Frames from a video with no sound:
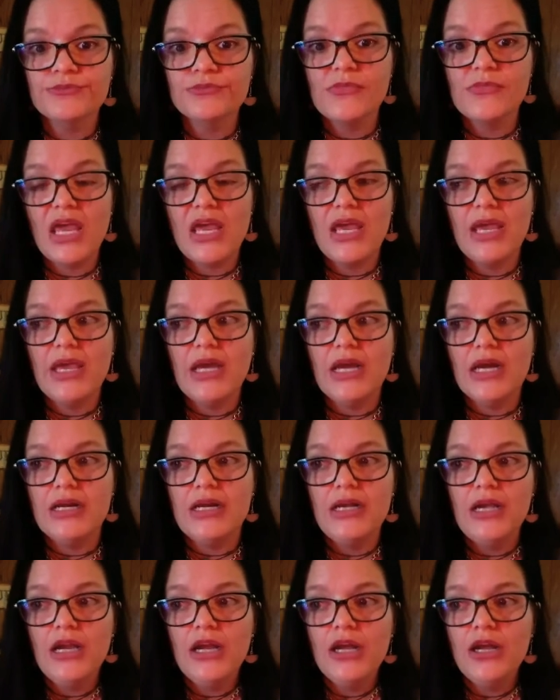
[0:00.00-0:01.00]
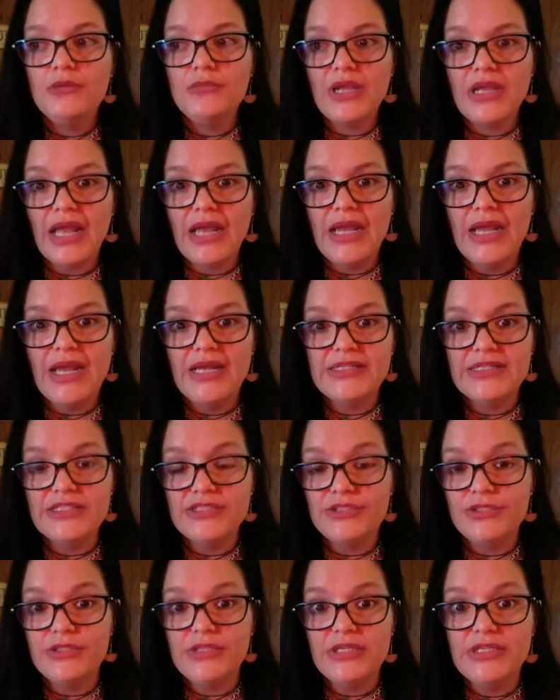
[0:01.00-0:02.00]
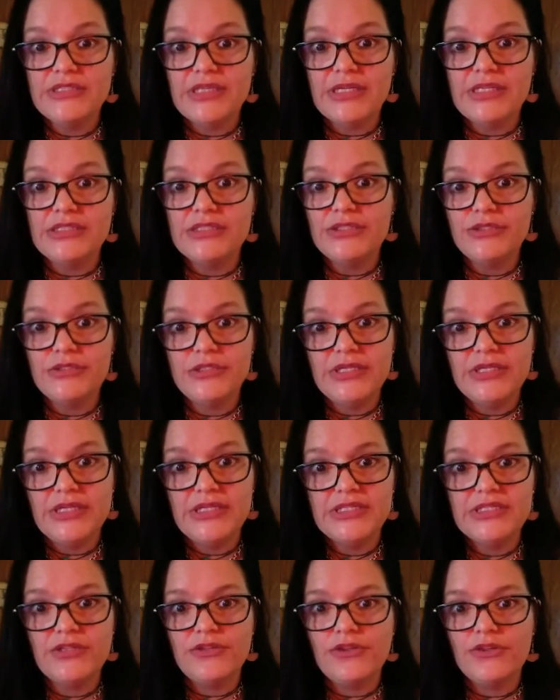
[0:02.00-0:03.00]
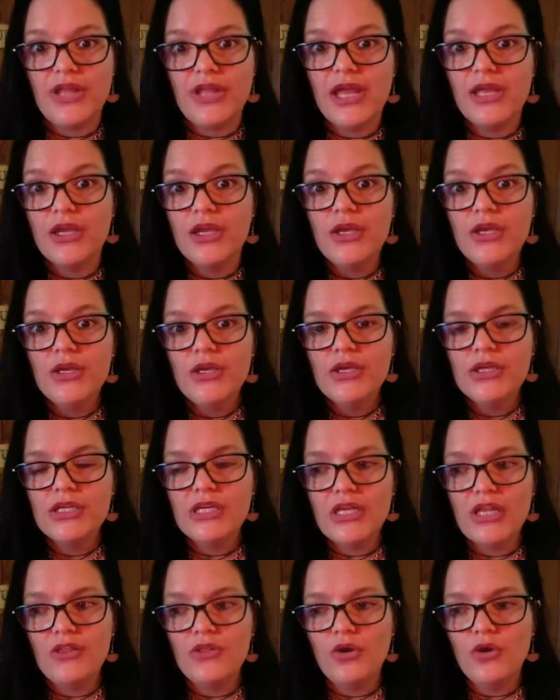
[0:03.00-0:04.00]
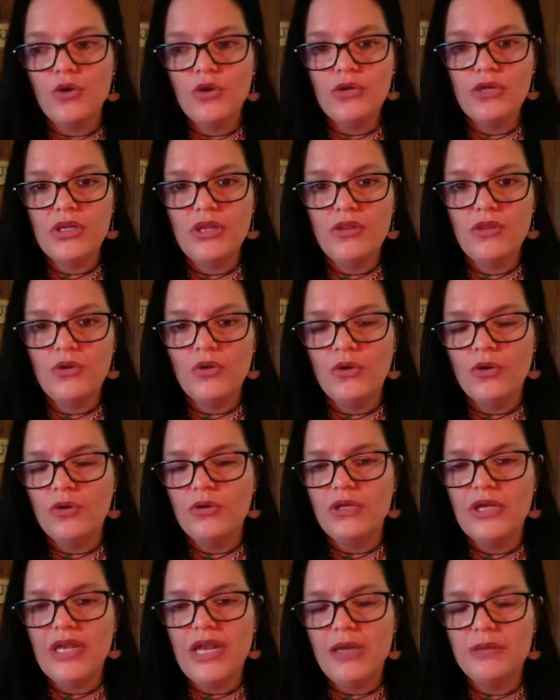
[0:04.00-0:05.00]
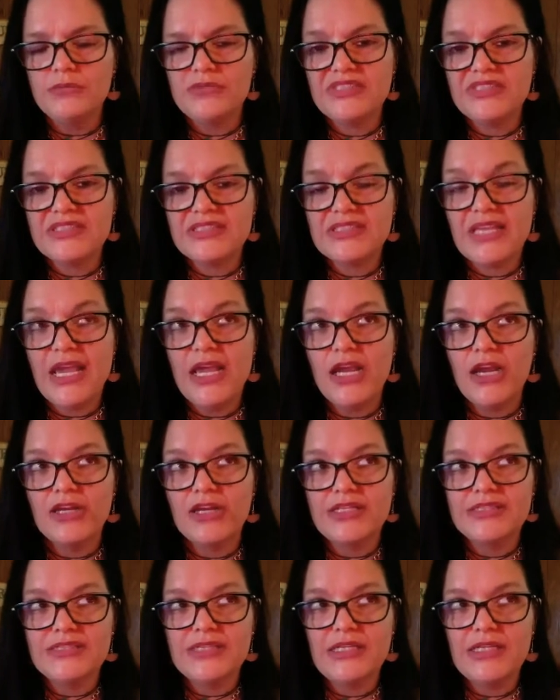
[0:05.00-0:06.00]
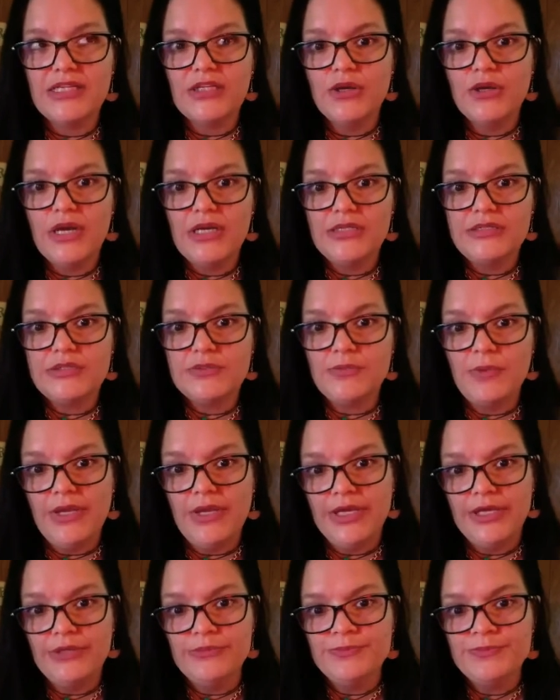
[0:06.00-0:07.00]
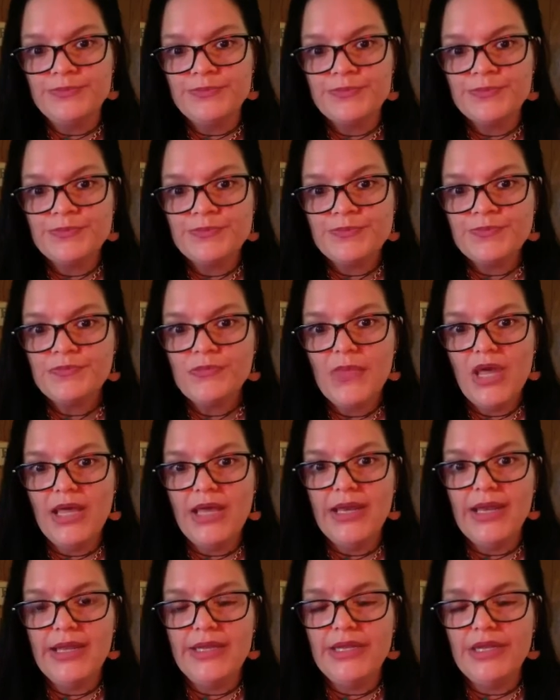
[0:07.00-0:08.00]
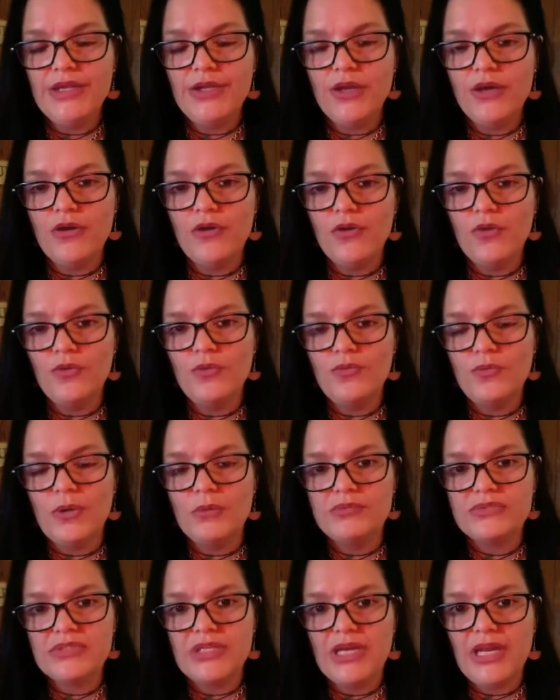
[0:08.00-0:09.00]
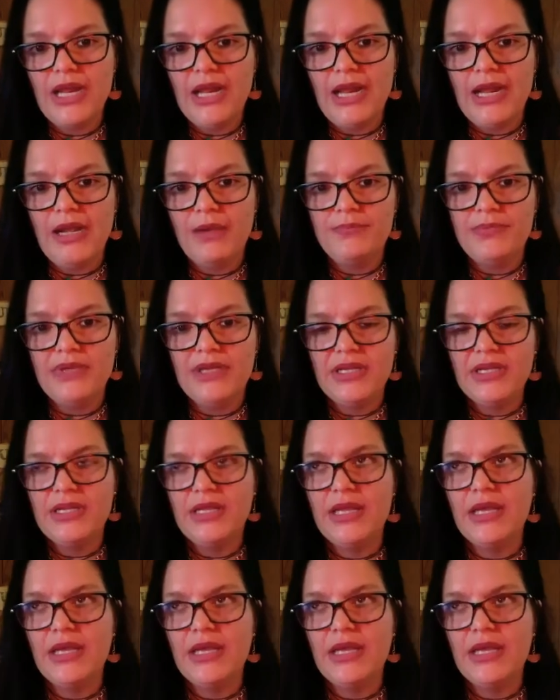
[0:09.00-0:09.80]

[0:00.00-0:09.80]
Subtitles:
And I'm like, I didn't do this, I didn't do this. And they're like, get in the hole, get in the hole. And I was scared because I didn't know how to swim, and I didn't know what was going to happen.